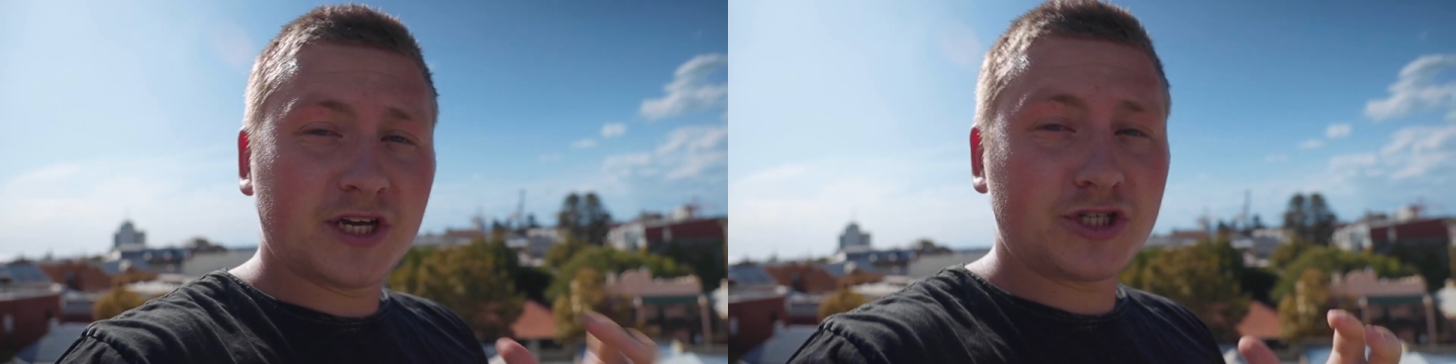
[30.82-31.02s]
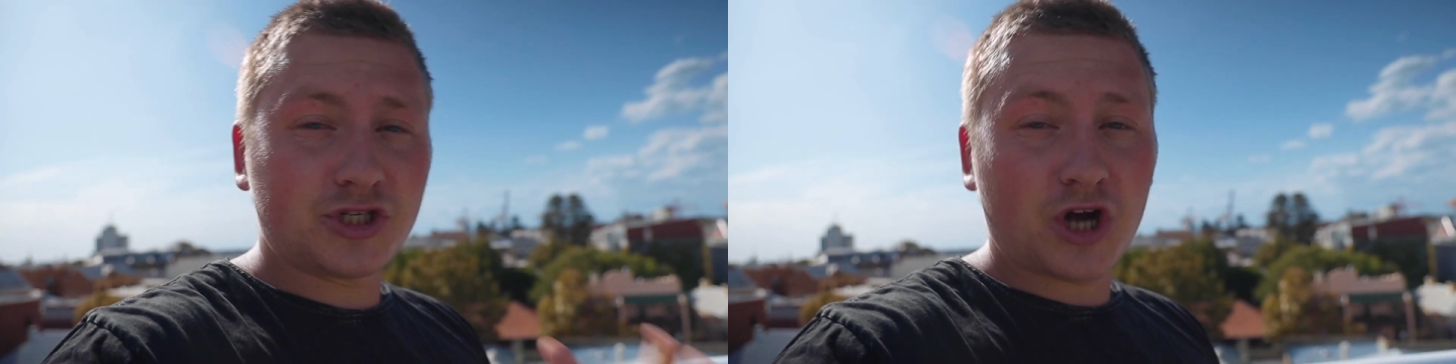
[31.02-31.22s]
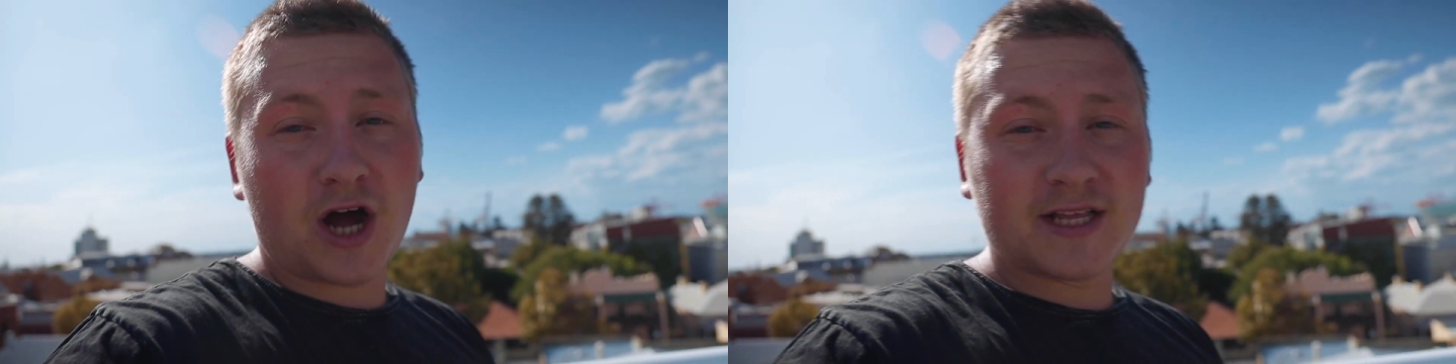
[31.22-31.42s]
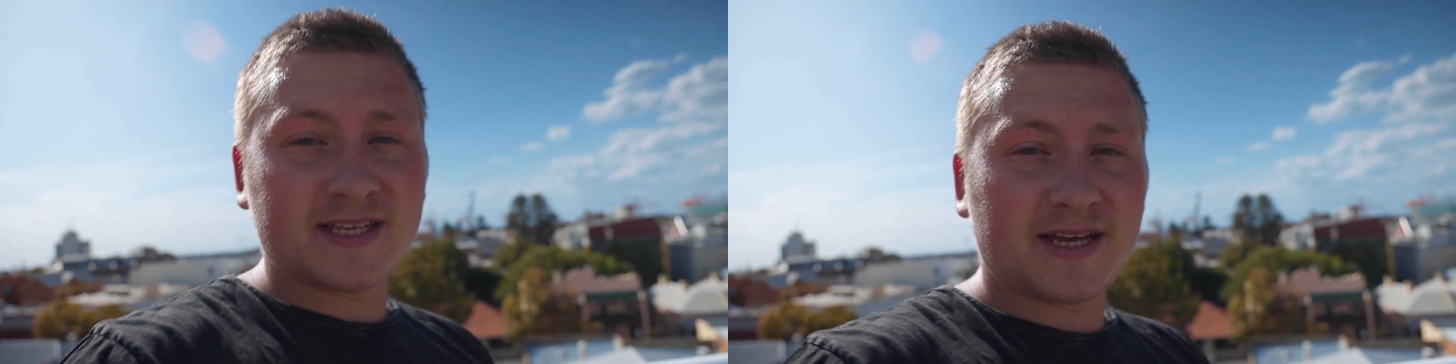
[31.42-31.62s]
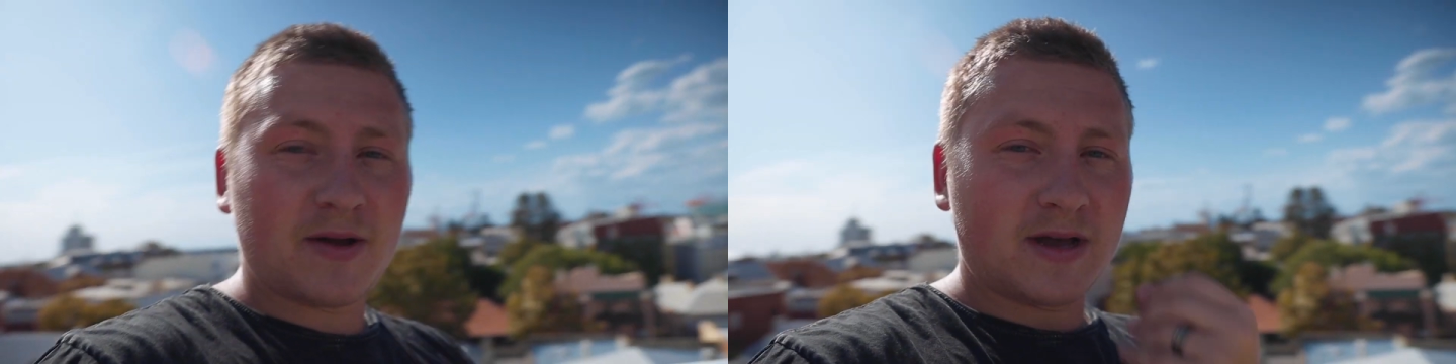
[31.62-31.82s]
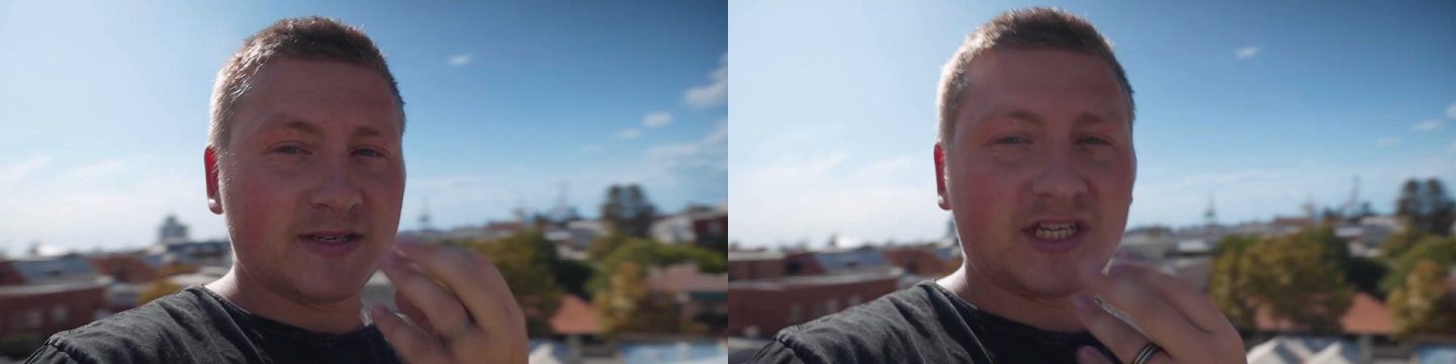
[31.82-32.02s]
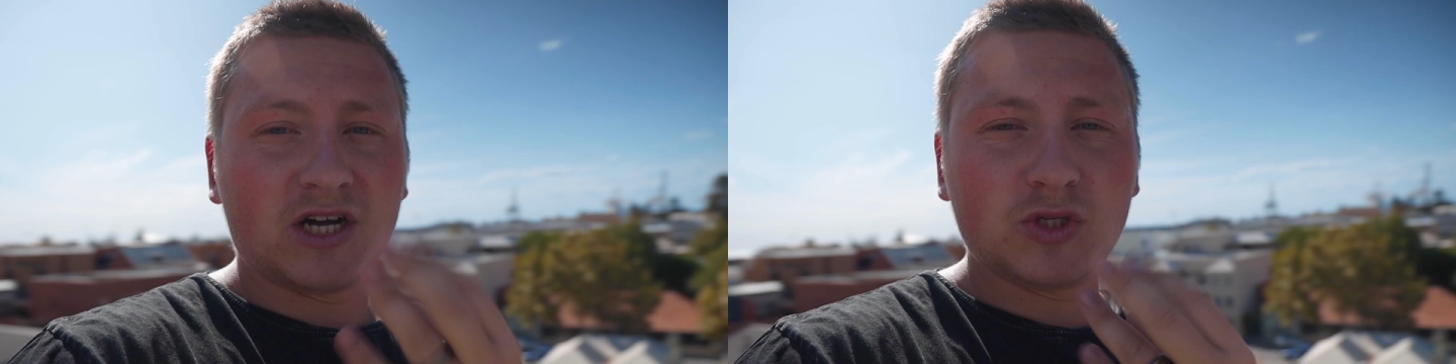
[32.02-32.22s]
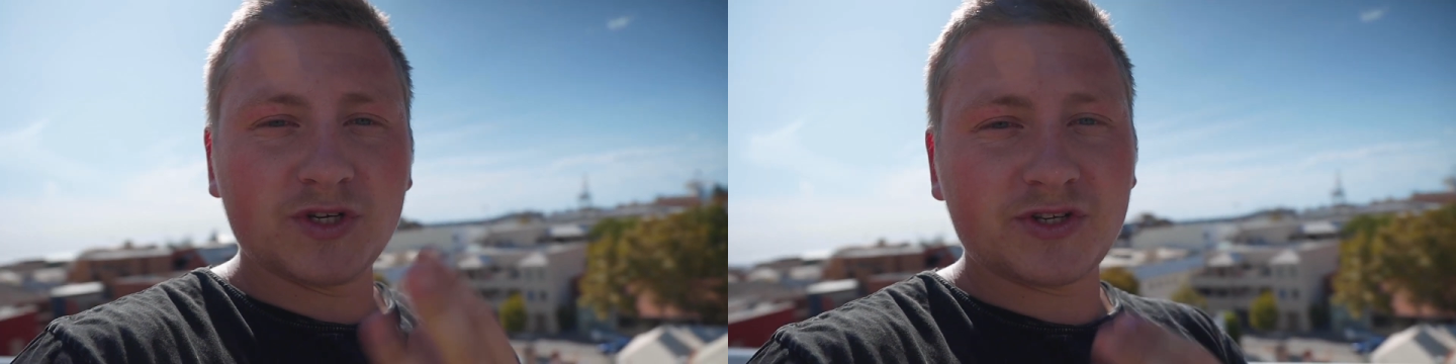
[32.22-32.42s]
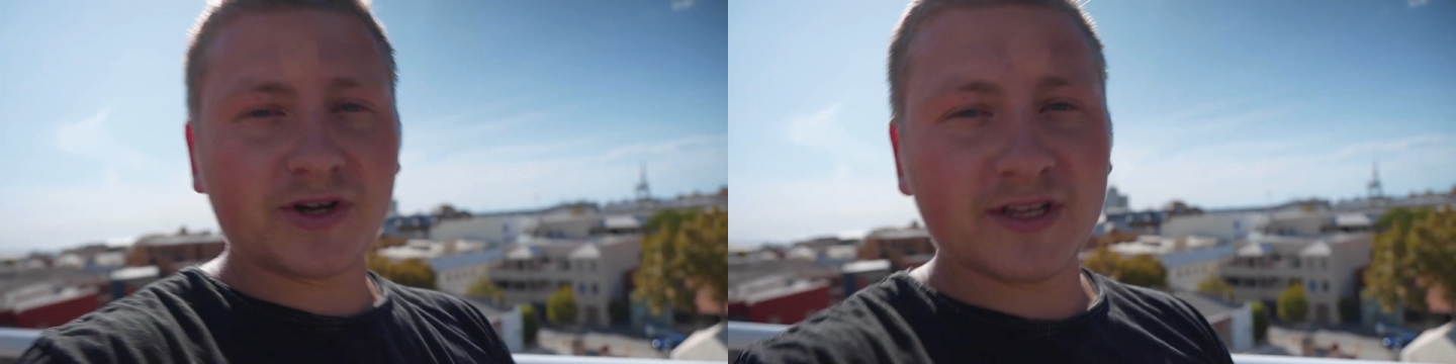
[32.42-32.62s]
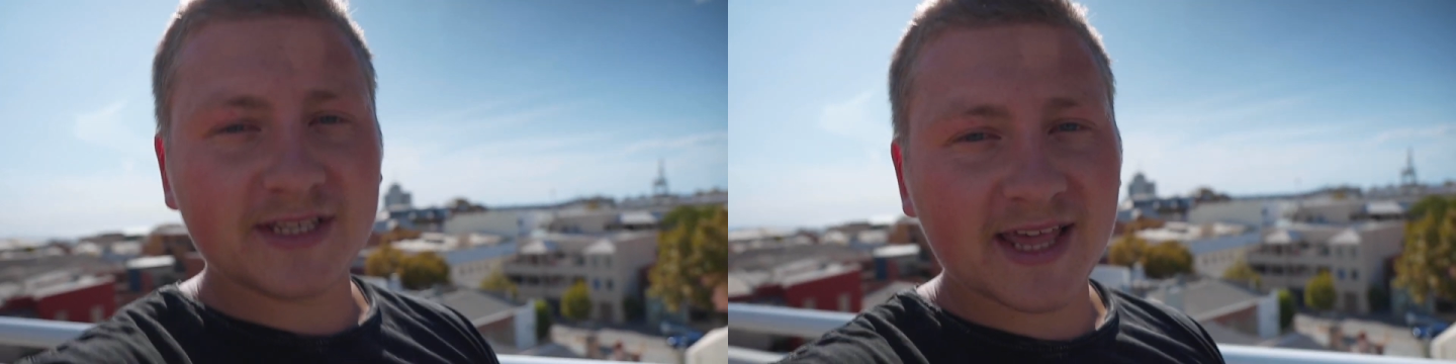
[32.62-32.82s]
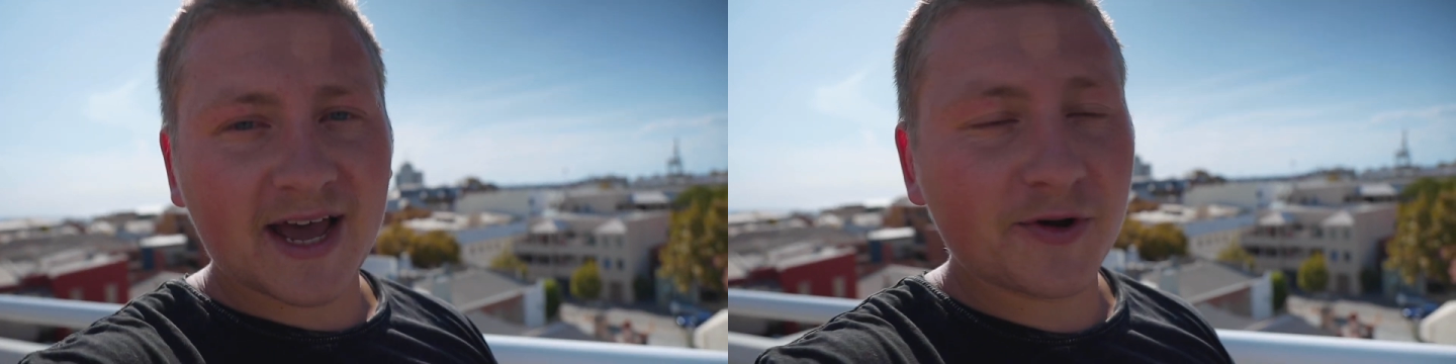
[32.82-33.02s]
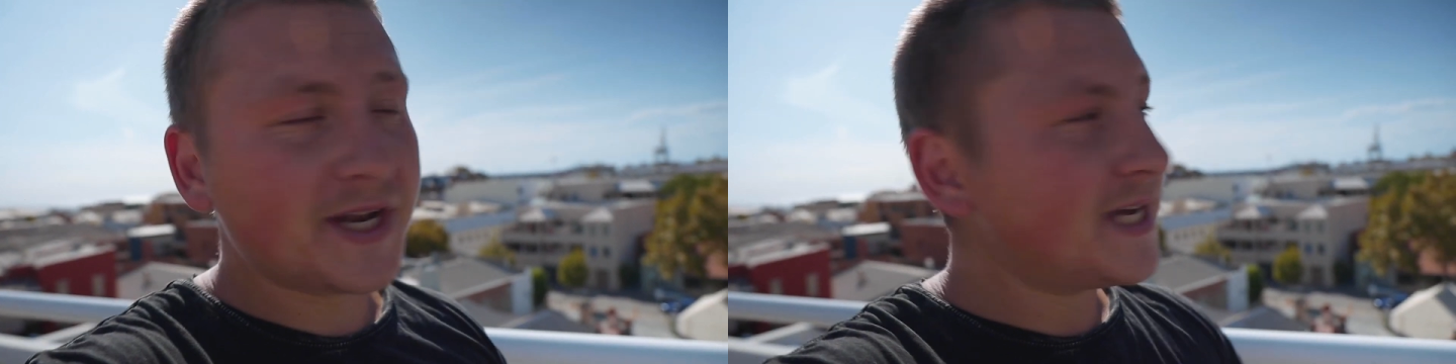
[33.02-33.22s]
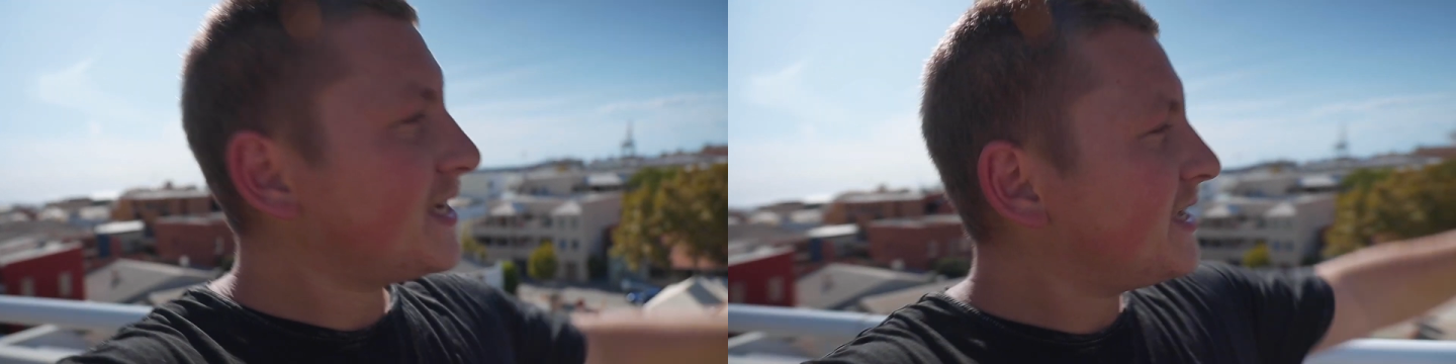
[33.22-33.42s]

shots. That was a tongue twister, couldn't say that one.